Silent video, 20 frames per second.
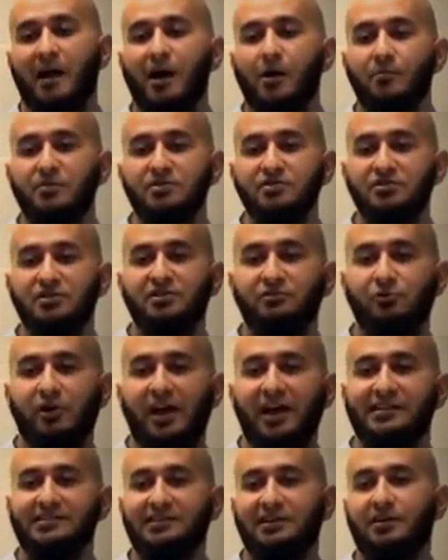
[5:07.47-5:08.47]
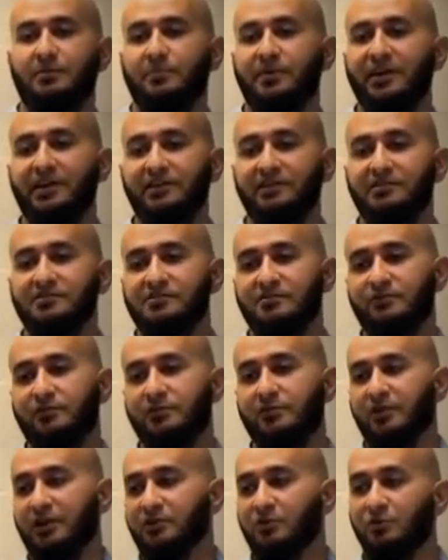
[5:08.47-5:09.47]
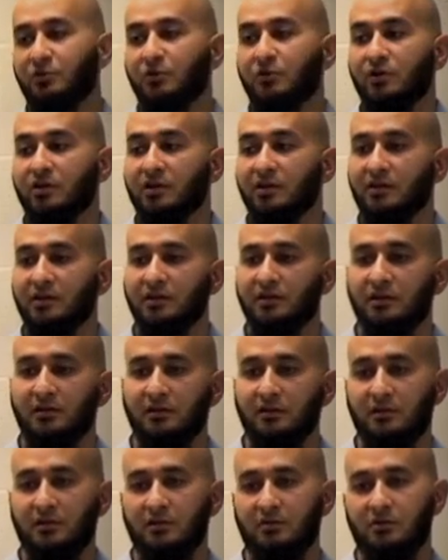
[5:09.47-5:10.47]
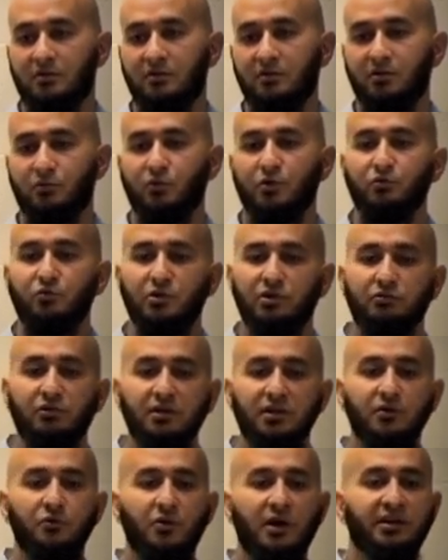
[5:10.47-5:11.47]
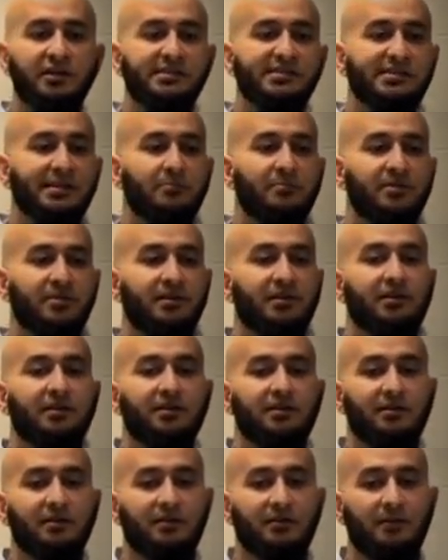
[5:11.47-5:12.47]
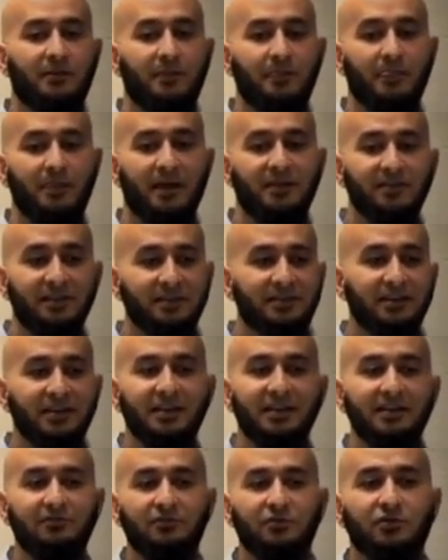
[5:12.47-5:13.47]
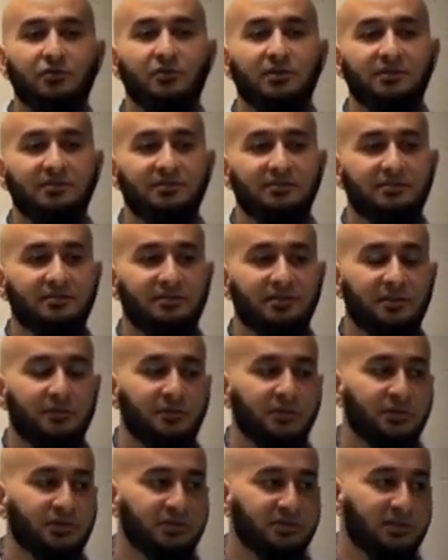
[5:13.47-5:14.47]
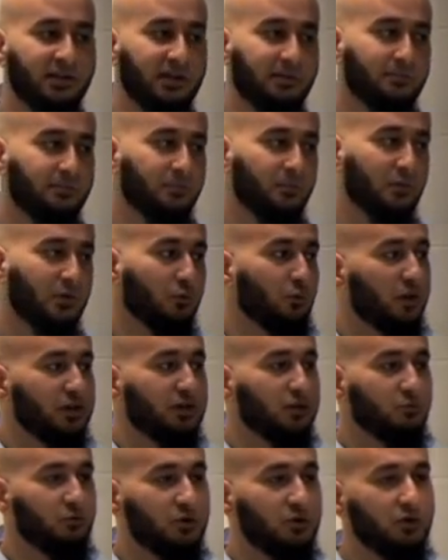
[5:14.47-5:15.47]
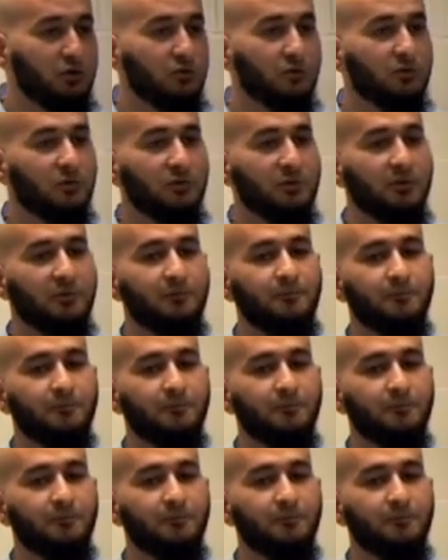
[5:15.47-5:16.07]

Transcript: how much did we ask our parents for a toy? Or when we really wanted something, and they didn't give it to us the first time? What did we do?